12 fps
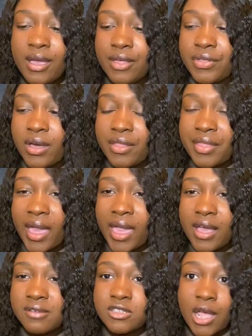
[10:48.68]
the other
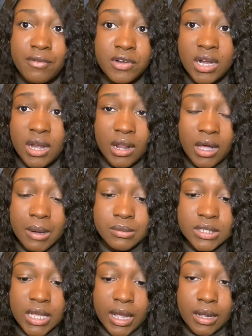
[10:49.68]
half. So I've done it a couple
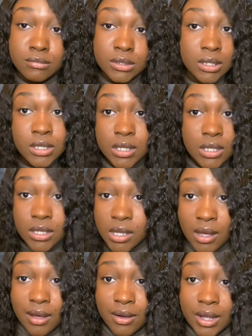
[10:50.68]
times.
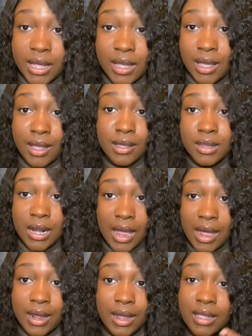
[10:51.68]
Okay, I ain't
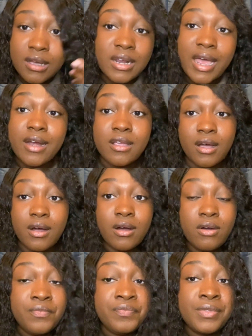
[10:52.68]
gonna lie to
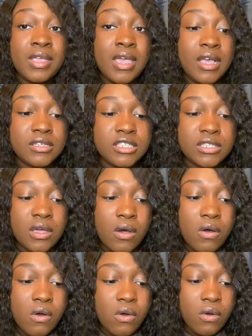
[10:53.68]
y'all.
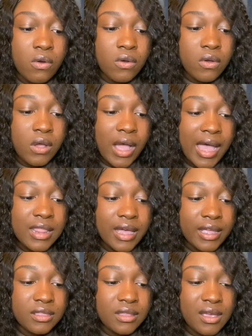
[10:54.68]
So I
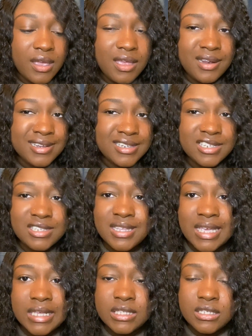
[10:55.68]
like that, and it's just
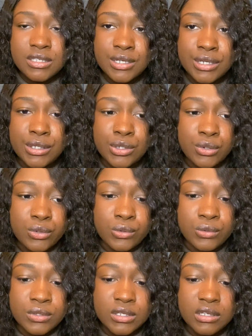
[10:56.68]
easy to
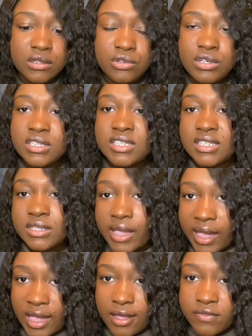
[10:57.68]
use, and you can
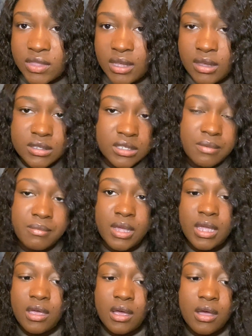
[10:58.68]
save things and
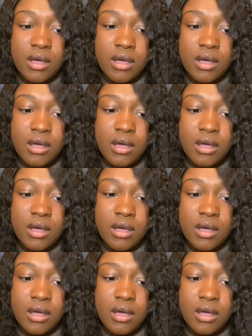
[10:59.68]
make